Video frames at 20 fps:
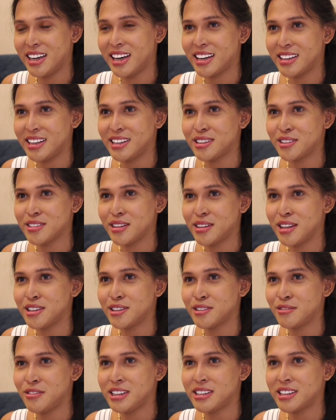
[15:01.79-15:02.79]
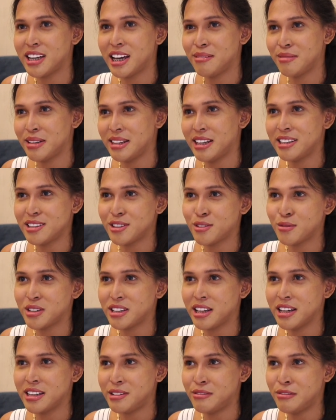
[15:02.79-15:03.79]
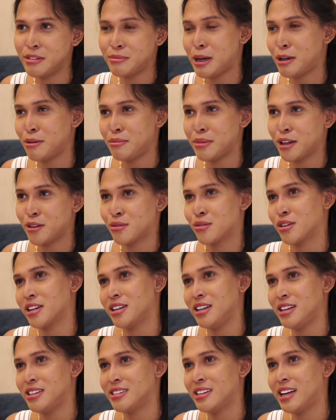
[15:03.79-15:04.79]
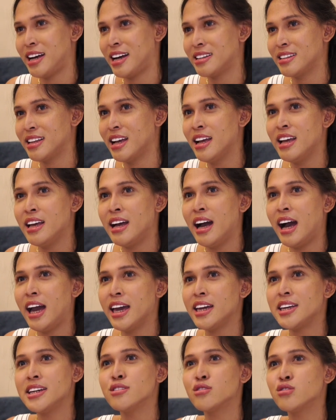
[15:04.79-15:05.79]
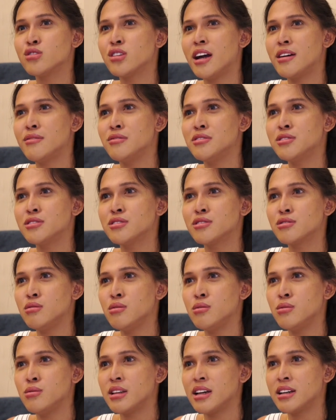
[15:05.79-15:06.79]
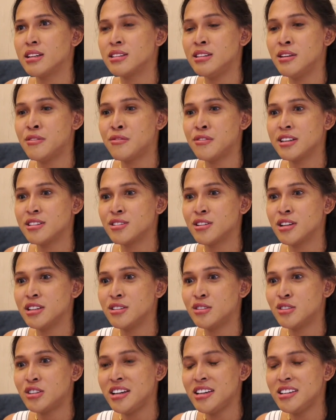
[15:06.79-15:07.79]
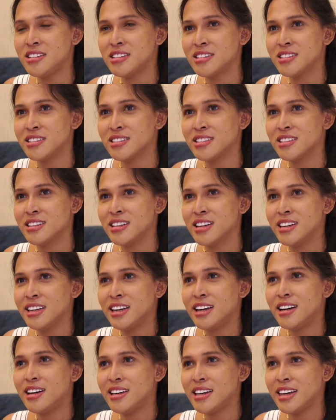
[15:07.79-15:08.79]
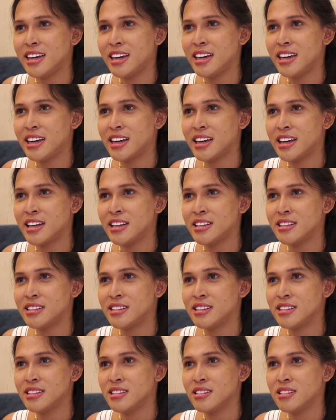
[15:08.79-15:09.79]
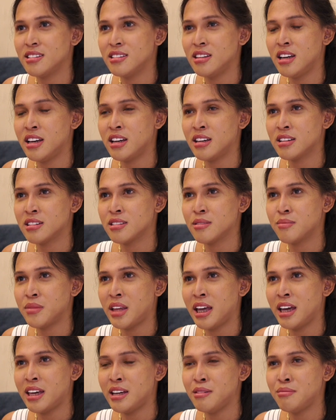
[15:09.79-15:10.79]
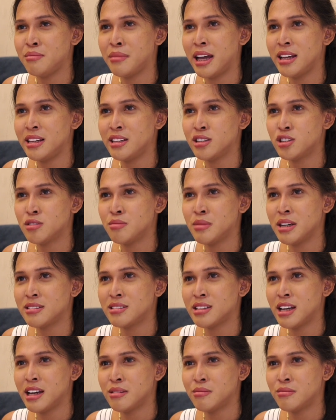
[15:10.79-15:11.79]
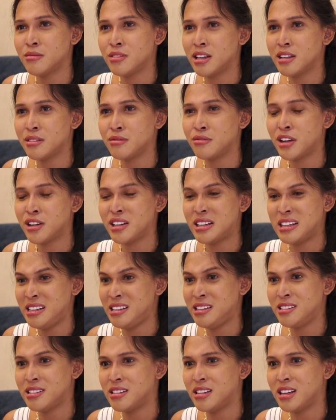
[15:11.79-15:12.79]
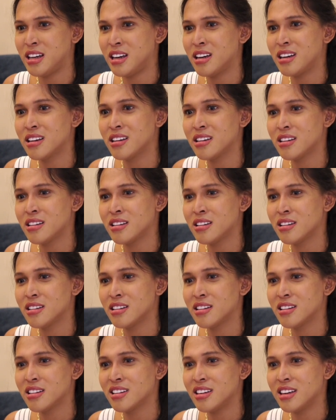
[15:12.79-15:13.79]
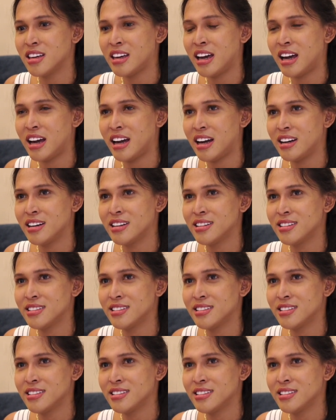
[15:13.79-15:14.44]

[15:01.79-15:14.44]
Yeah, there's free time, and that's what I love about my work is that I can travel to like different countries, and like I can manage my time like very easily. Yeah.